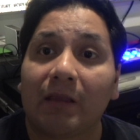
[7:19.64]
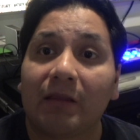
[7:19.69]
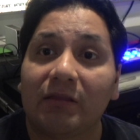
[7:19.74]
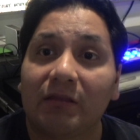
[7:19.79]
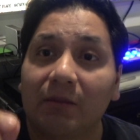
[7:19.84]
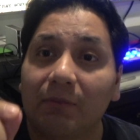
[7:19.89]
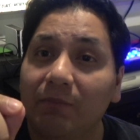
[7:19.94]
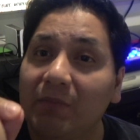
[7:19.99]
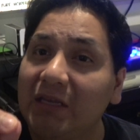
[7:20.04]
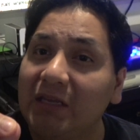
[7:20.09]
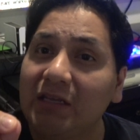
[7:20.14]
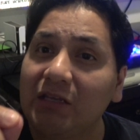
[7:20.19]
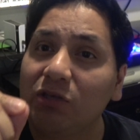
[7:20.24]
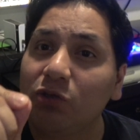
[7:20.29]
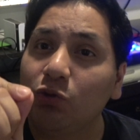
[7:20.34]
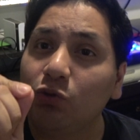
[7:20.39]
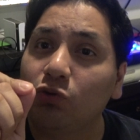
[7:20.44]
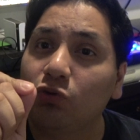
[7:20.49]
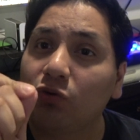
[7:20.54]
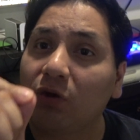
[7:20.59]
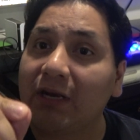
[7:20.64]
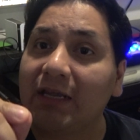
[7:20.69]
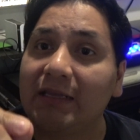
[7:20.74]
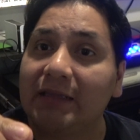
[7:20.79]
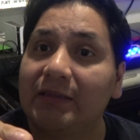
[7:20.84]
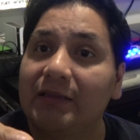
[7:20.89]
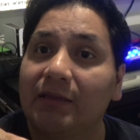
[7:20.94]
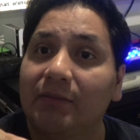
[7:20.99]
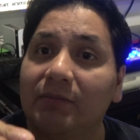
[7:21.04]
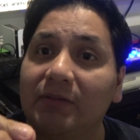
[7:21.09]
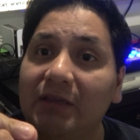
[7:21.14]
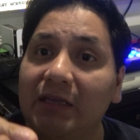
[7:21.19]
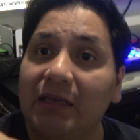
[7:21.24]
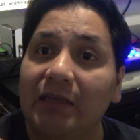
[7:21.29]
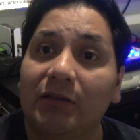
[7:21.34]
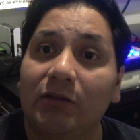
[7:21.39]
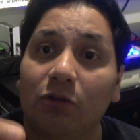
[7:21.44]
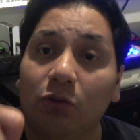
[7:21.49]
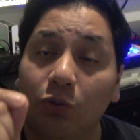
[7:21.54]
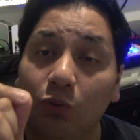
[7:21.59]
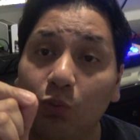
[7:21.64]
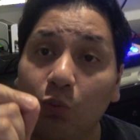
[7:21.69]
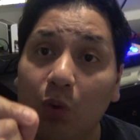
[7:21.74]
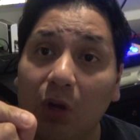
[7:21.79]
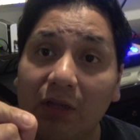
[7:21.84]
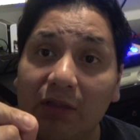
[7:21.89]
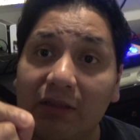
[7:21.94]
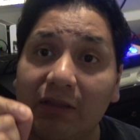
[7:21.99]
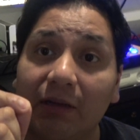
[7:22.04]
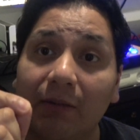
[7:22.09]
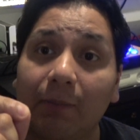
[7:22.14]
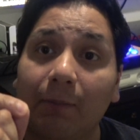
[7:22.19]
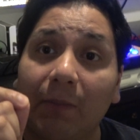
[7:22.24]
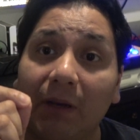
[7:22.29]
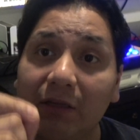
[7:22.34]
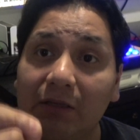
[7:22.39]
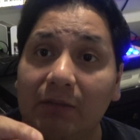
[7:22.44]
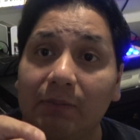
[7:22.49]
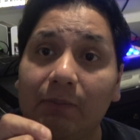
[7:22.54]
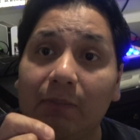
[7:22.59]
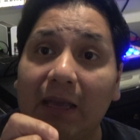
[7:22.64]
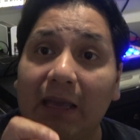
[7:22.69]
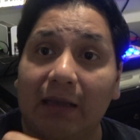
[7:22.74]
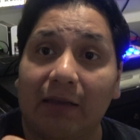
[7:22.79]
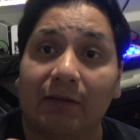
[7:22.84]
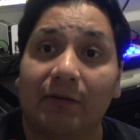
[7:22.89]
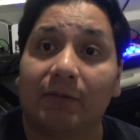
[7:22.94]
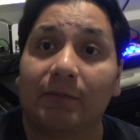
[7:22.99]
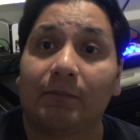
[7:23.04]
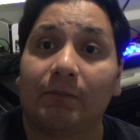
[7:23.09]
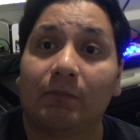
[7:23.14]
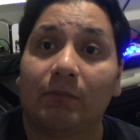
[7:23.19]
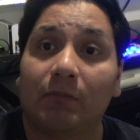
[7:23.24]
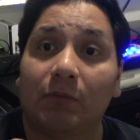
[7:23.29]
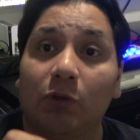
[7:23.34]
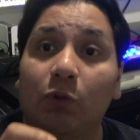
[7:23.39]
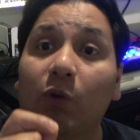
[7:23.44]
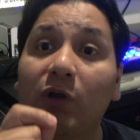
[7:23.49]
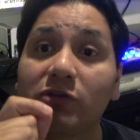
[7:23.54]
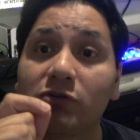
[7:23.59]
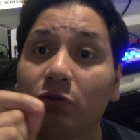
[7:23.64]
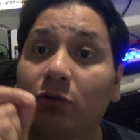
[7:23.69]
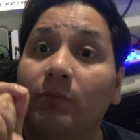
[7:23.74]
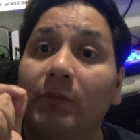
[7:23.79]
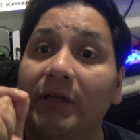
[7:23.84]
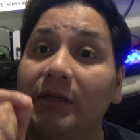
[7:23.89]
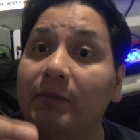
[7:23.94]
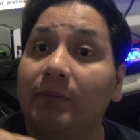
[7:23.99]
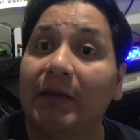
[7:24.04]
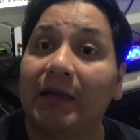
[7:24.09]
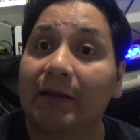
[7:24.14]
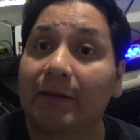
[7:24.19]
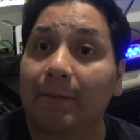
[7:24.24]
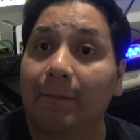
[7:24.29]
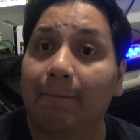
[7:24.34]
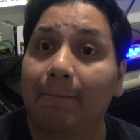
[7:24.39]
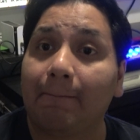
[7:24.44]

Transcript: The minute you threaten them saying, do you want their money back? You want your money back?